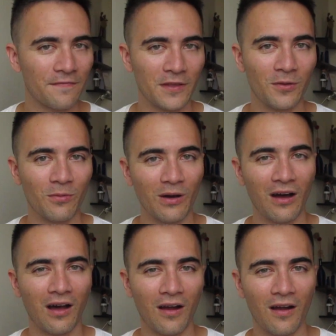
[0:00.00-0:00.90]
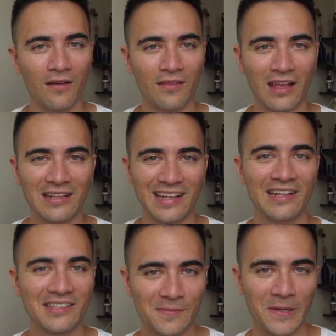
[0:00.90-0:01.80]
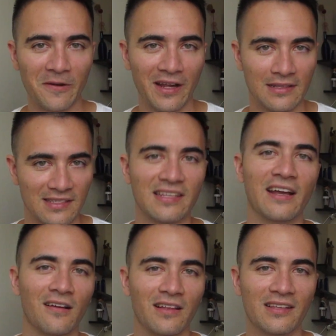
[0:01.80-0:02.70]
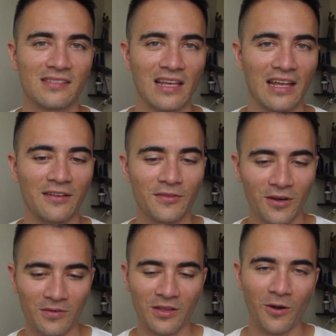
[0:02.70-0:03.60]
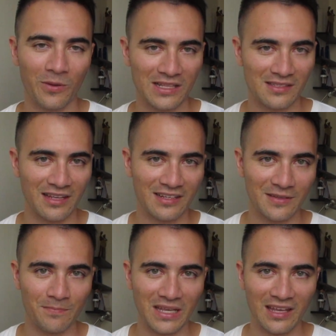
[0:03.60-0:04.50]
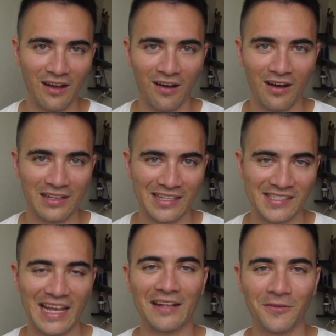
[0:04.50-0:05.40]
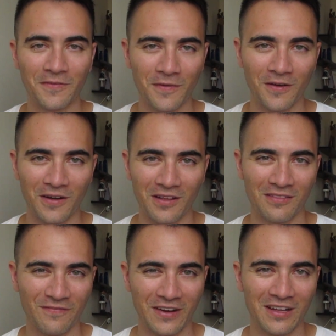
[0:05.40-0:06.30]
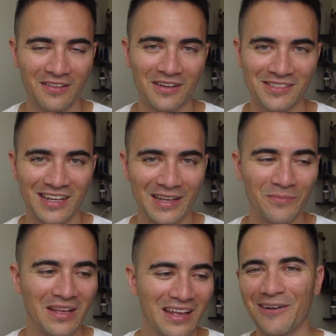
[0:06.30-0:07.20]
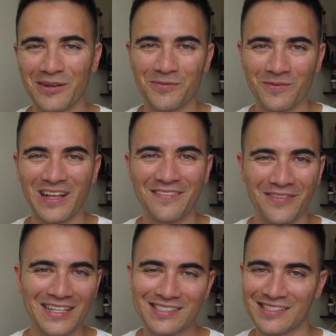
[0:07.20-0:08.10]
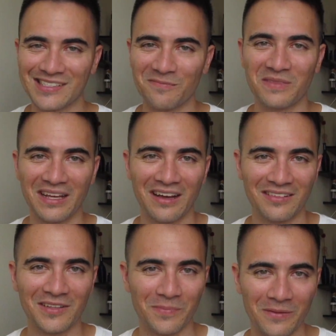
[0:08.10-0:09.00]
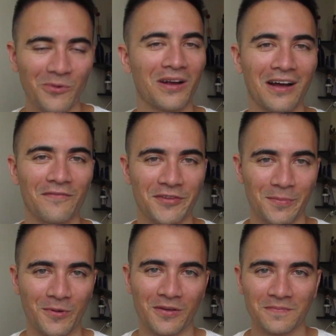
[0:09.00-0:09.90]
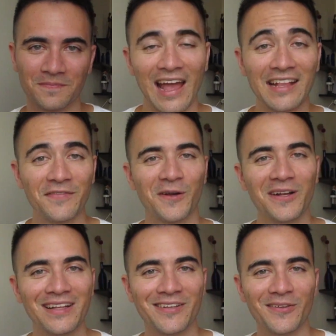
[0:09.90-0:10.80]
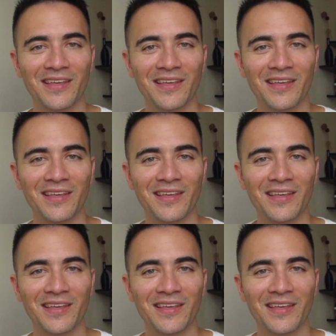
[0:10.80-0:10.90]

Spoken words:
If you are an inexperienced cyclist and you don't know what it's like to be on a saddle for a very long time, I would invest in something a little bit more comfortable. And if you're going to do